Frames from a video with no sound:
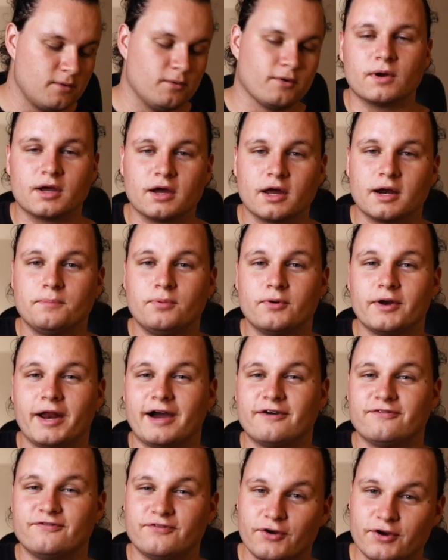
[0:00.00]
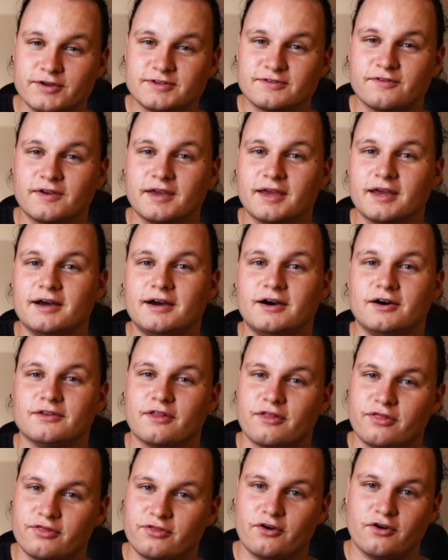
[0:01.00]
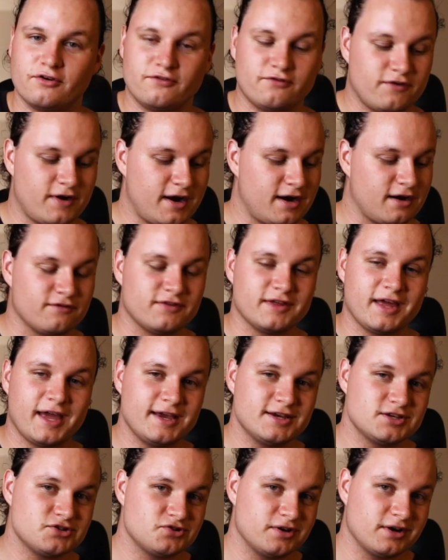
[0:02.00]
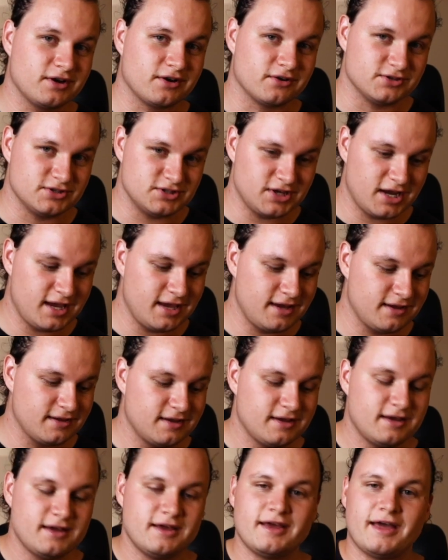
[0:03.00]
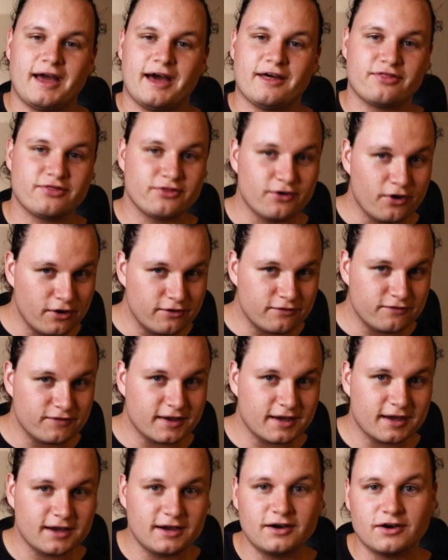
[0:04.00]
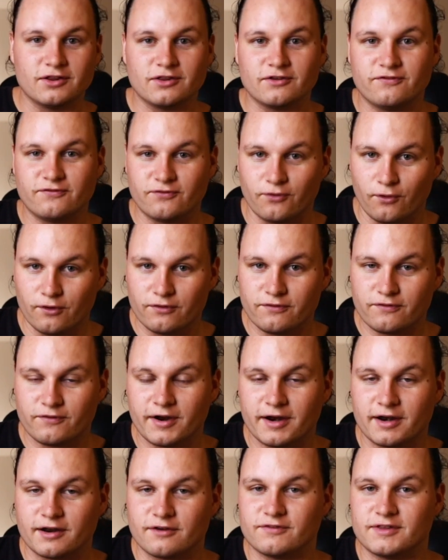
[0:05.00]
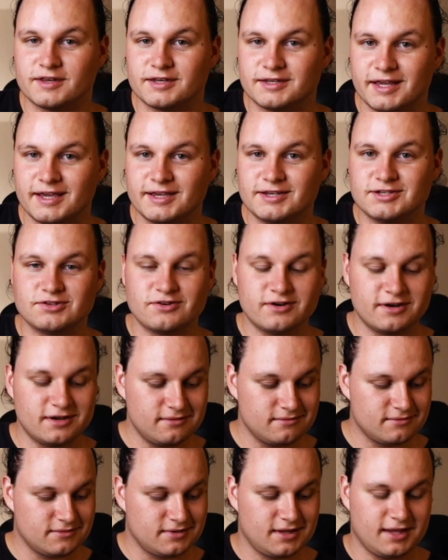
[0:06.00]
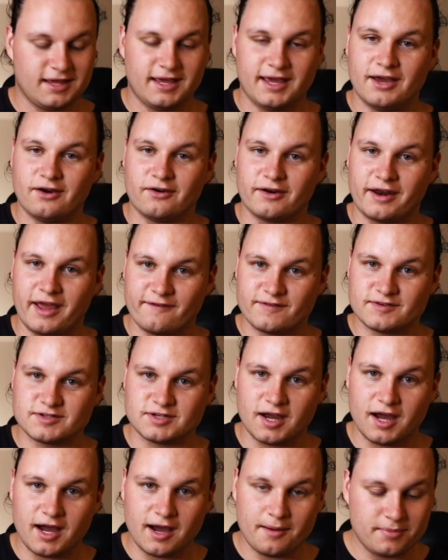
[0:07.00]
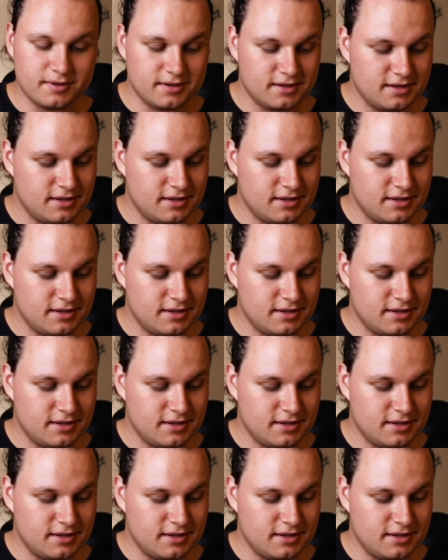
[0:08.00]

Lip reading: We're going to put our 1st finger on the 3rd fret of the E string on G, our 3rd finger on the 4th fret of the D string here on F sharp,